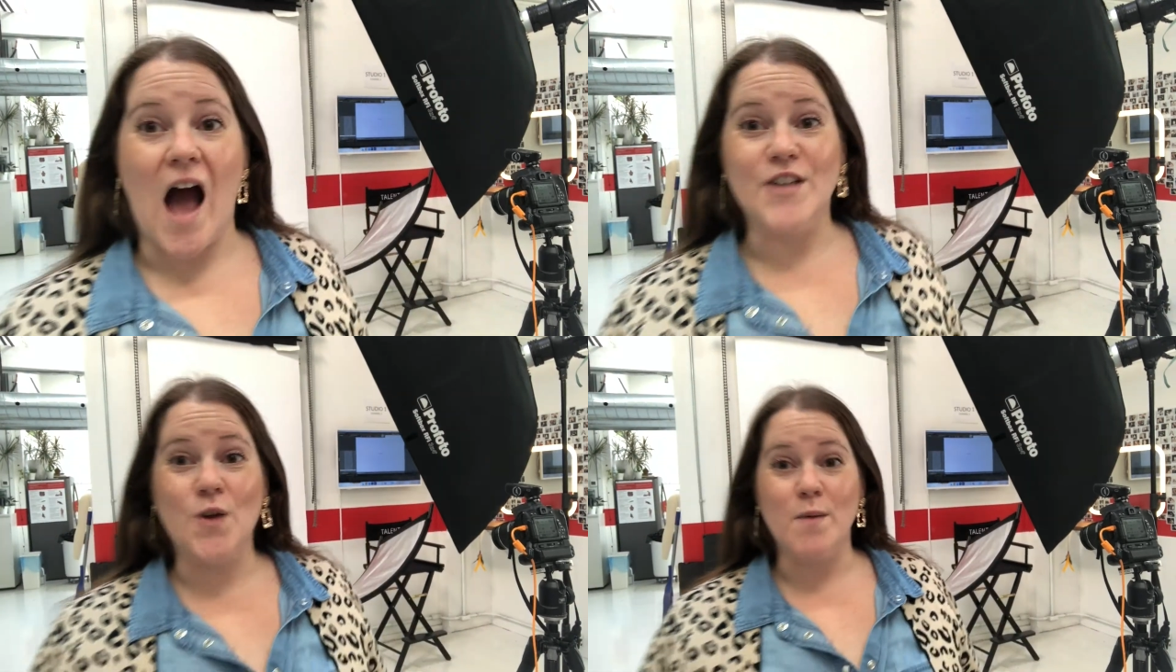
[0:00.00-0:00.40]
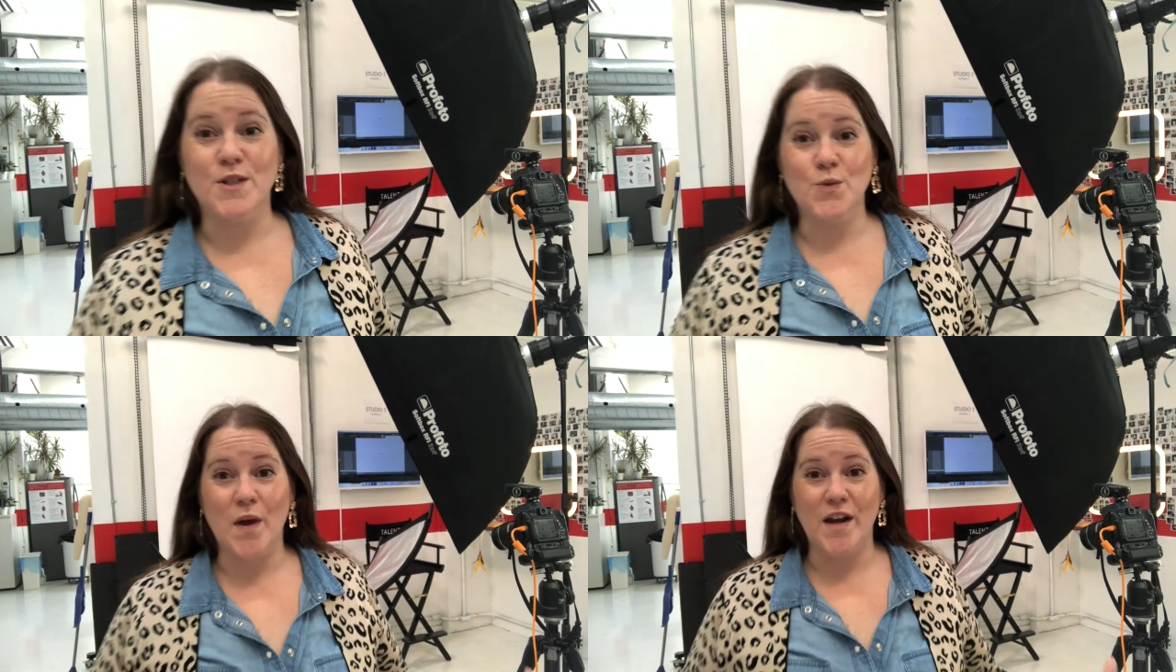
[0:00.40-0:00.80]
So I'm
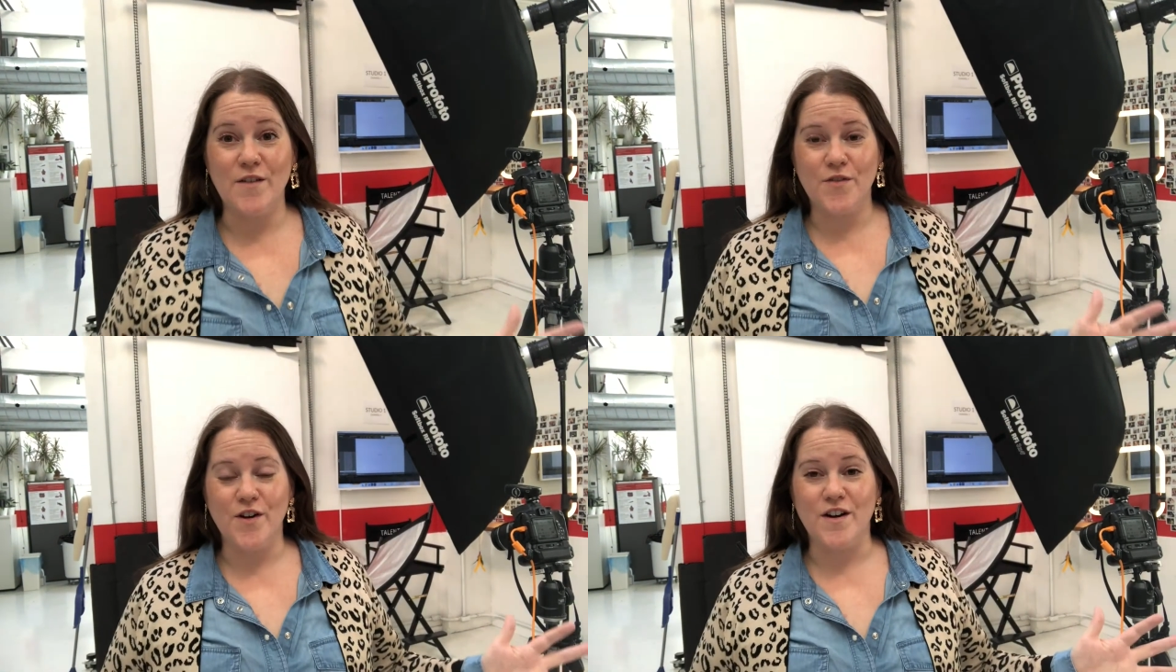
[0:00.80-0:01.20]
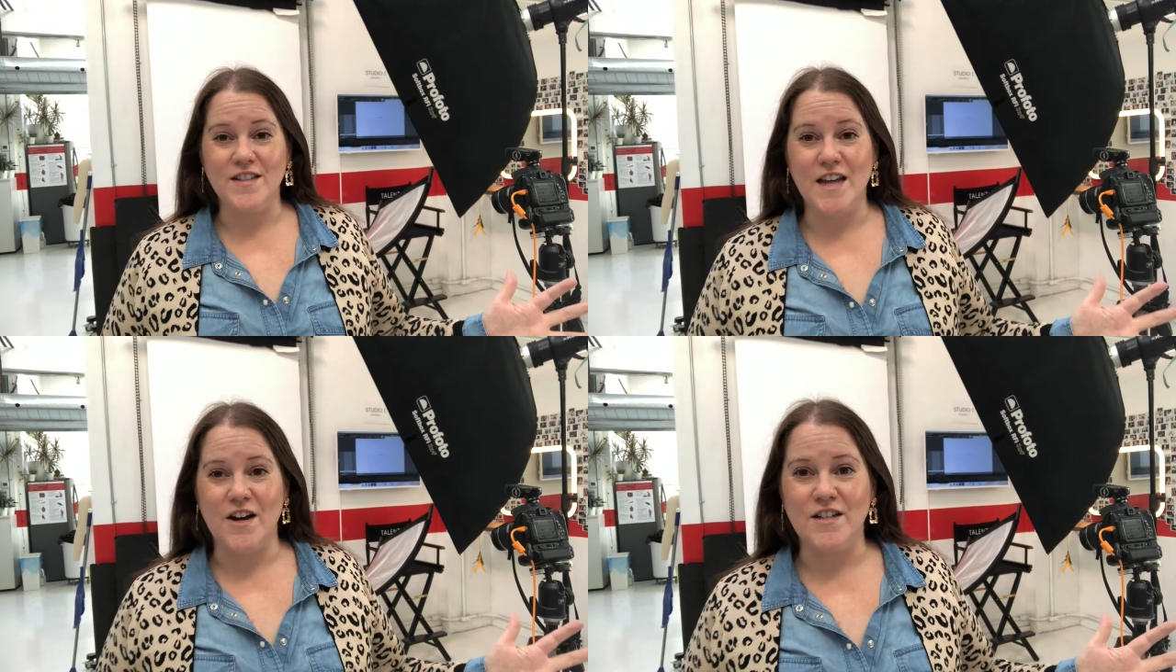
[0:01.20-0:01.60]
just waiting for
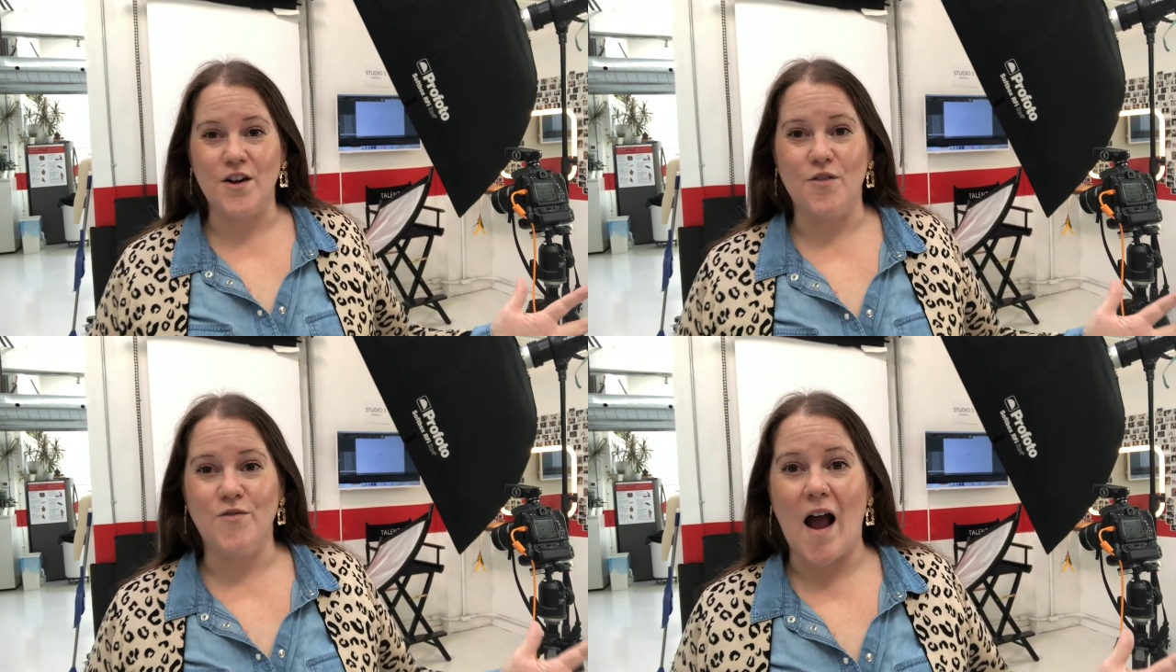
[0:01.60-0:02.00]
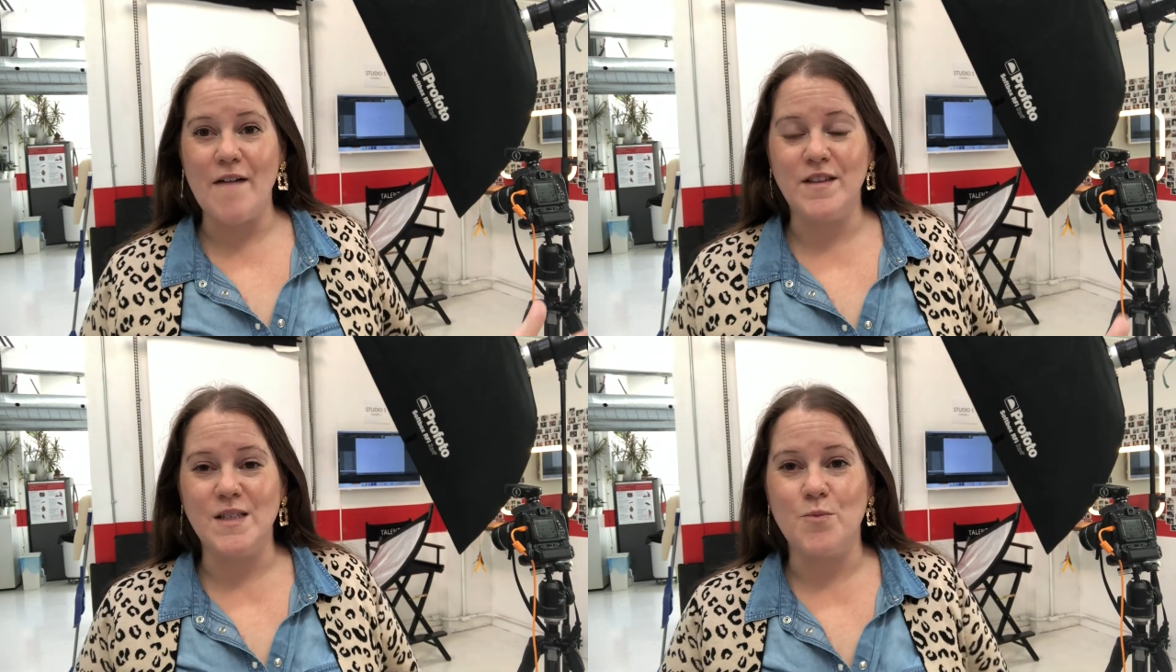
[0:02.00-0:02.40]
Sarah to
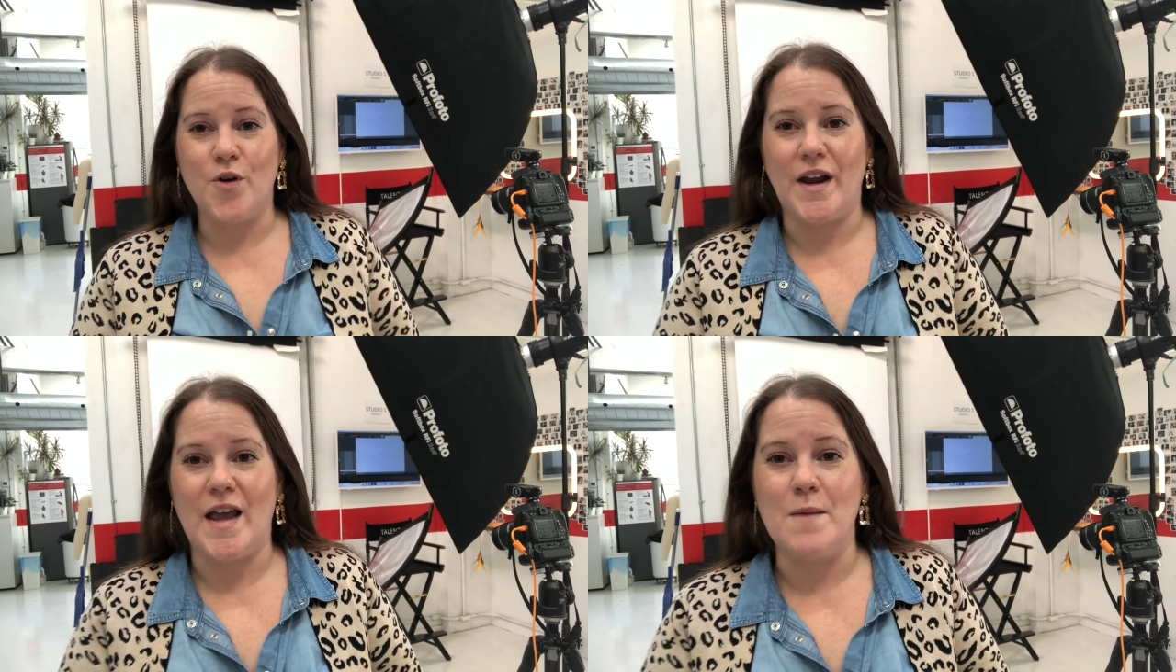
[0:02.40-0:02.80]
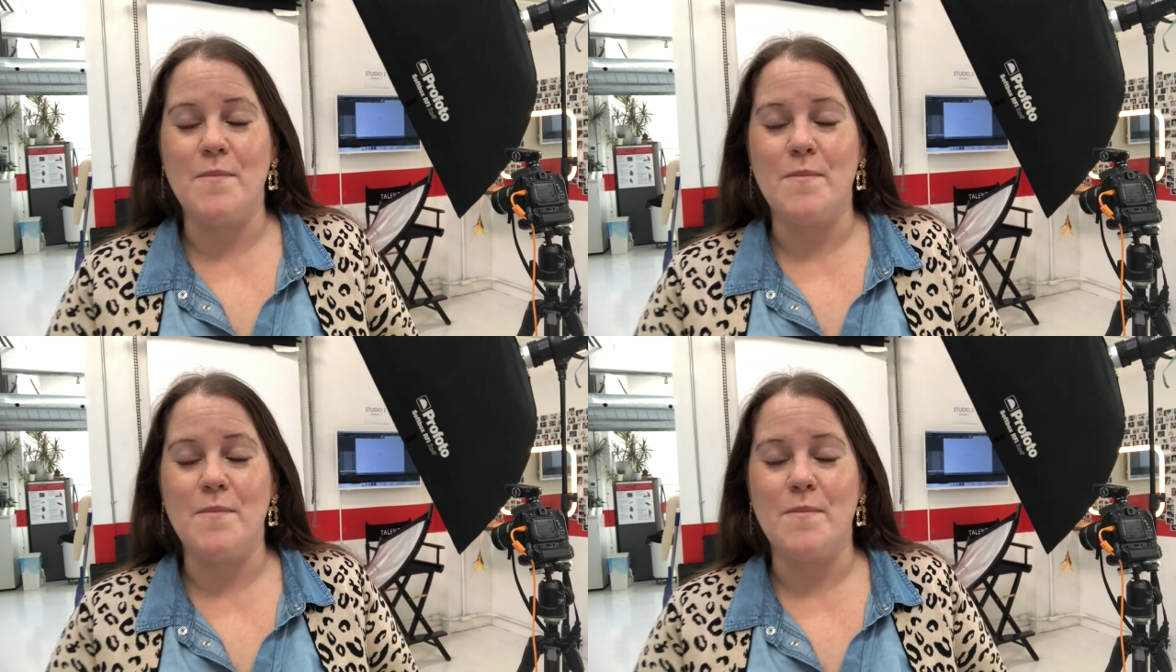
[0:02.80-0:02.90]
arrive this morning,